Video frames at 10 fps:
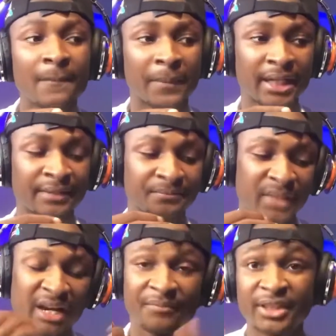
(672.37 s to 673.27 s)
but then
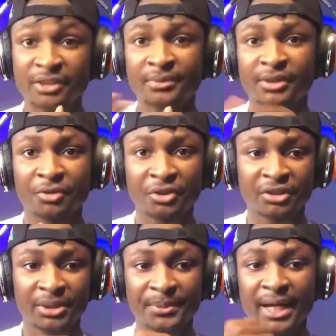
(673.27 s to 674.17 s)
I've been in some
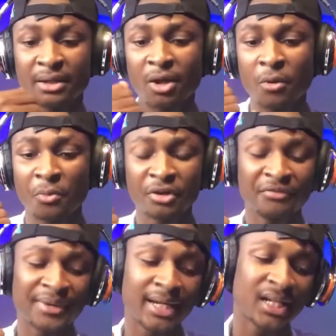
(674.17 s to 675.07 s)
situationships, and one of
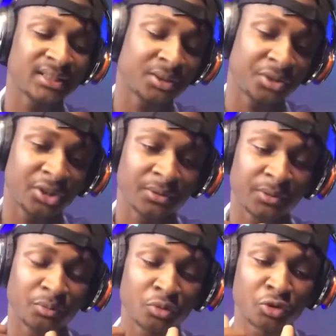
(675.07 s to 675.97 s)
my last
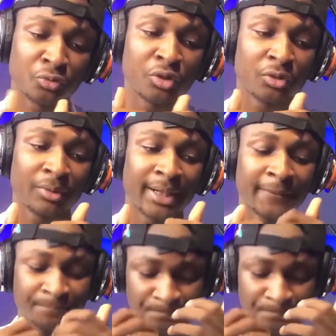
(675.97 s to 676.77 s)
situationships was one where